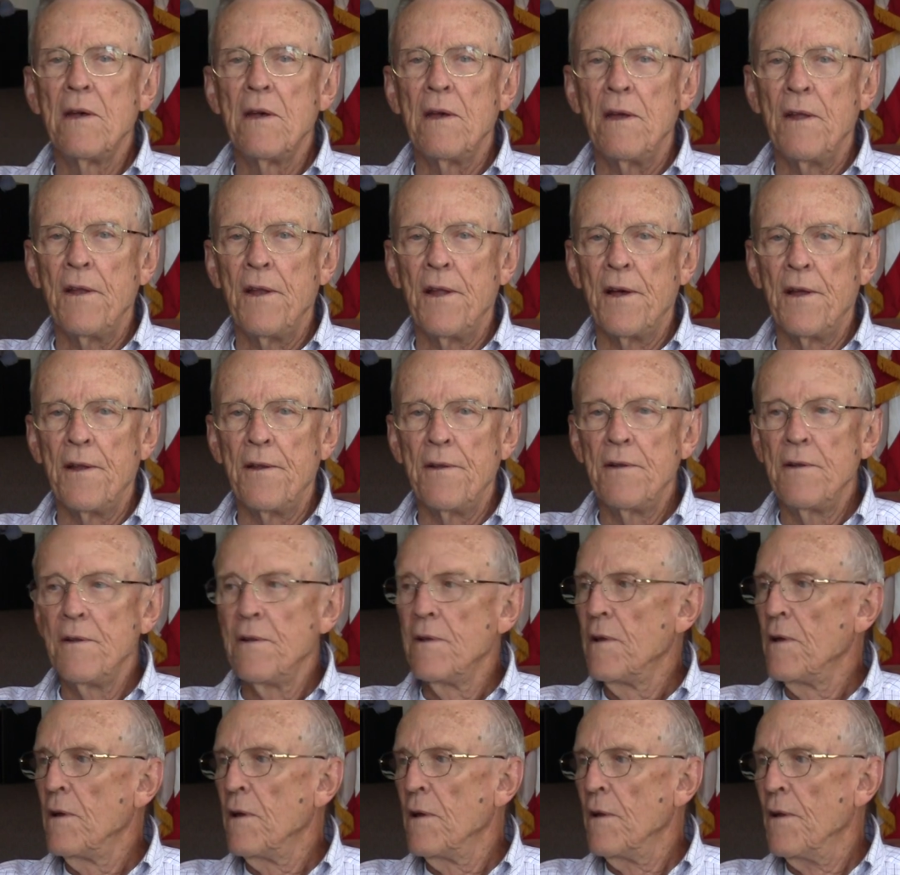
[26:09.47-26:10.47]
And, uh,
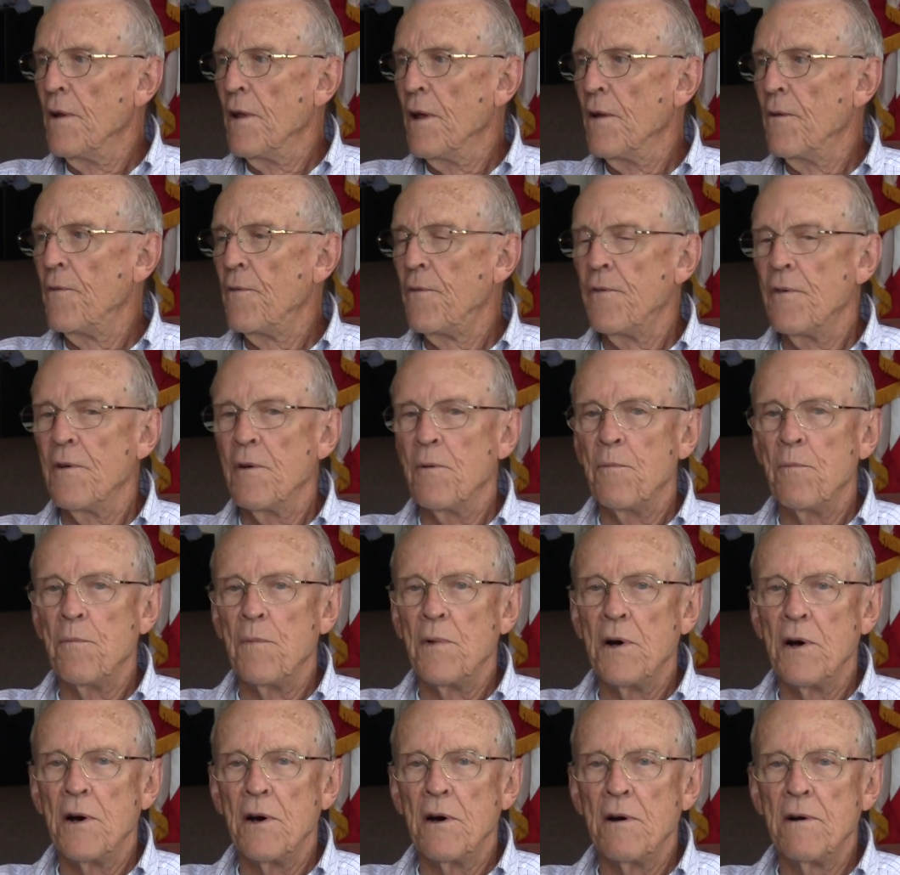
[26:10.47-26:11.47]
none from,
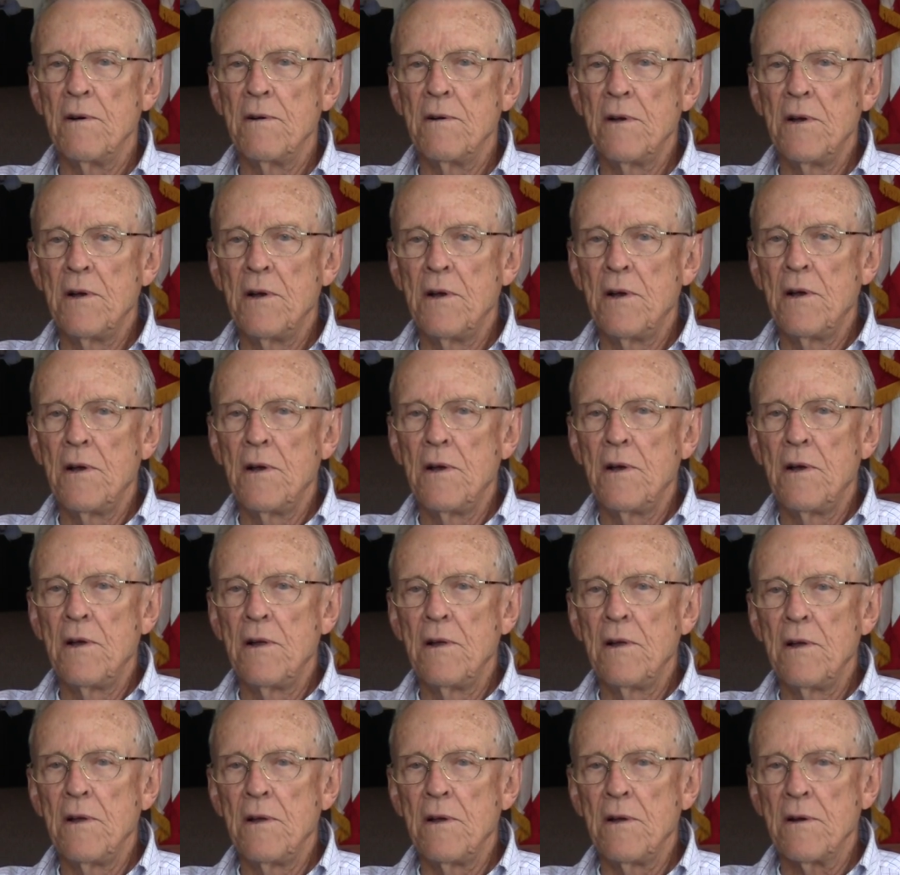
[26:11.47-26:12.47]
uh,
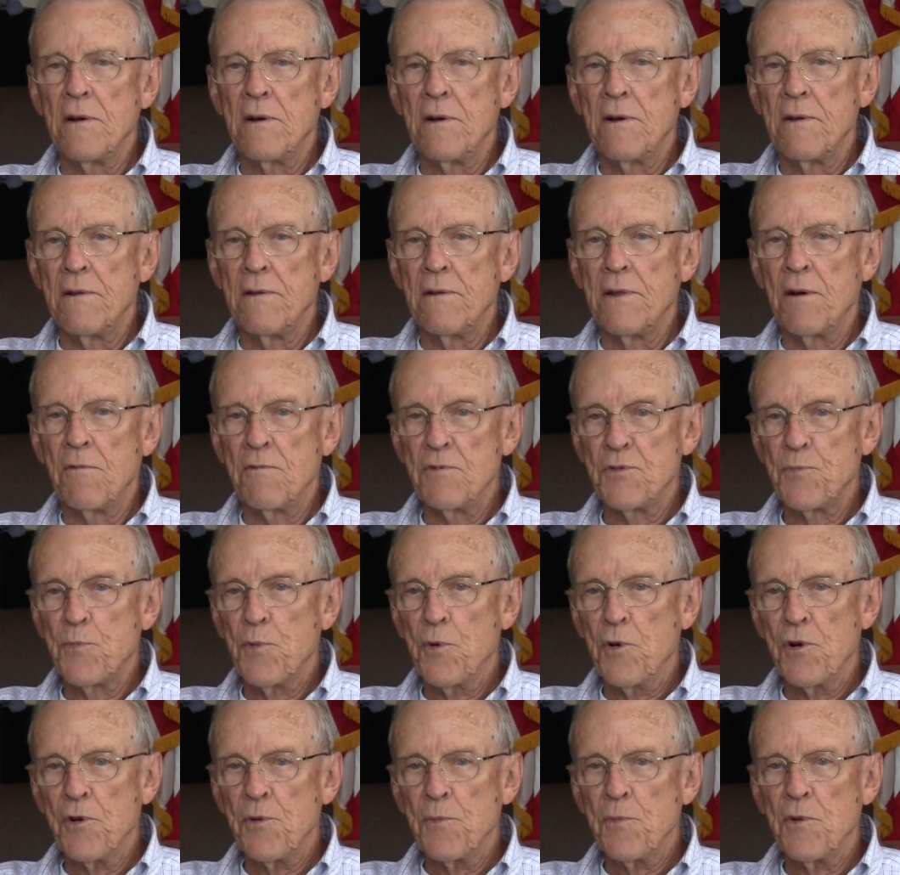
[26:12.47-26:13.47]
uh, that was
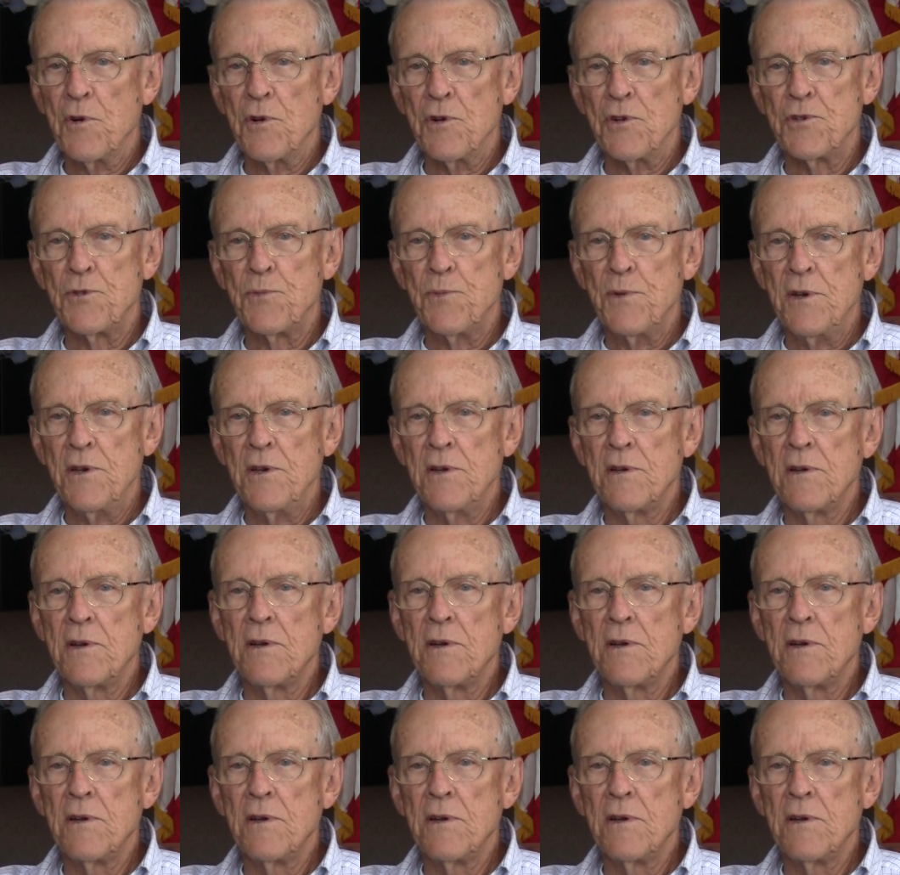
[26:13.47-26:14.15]
Port Moresby.